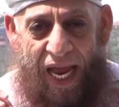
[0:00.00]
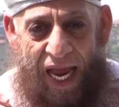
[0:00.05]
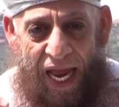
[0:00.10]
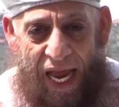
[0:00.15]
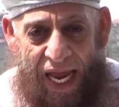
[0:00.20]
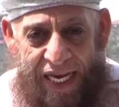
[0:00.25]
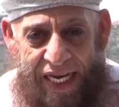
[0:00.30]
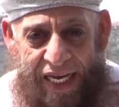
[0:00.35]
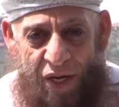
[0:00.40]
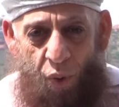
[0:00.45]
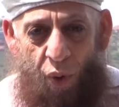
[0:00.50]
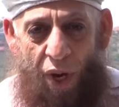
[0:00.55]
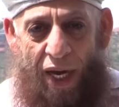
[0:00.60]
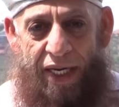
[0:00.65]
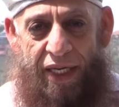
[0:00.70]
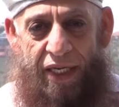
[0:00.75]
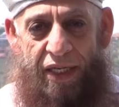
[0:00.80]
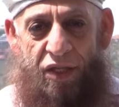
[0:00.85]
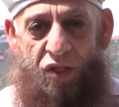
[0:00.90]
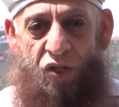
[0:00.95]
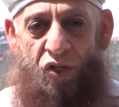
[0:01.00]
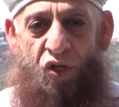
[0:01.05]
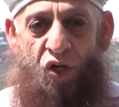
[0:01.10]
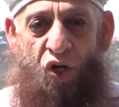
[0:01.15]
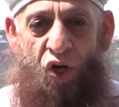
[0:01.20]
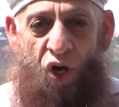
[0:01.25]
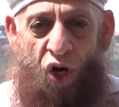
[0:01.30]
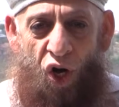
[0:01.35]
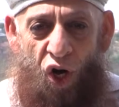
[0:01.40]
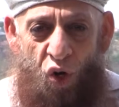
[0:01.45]
anyone
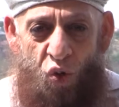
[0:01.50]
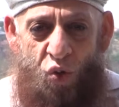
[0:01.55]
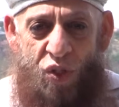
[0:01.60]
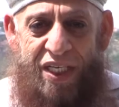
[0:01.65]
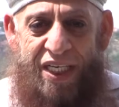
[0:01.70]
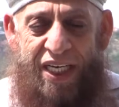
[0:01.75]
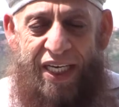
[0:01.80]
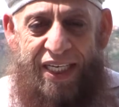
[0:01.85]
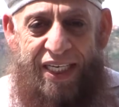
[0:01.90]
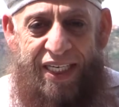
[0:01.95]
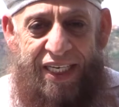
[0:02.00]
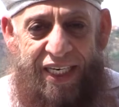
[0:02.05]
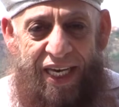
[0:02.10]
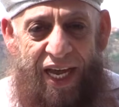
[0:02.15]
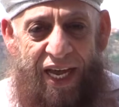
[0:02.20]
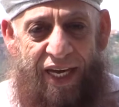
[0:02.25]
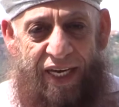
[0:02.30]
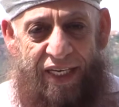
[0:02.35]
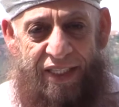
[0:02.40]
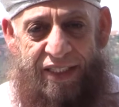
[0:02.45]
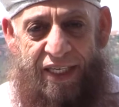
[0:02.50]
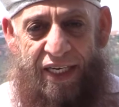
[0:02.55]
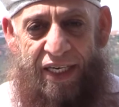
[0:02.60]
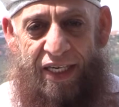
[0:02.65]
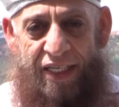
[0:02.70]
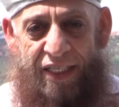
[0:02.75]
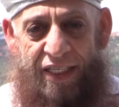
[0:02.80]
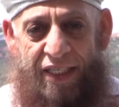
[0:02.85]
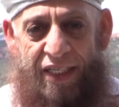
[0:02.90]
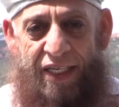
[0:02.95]
closer in character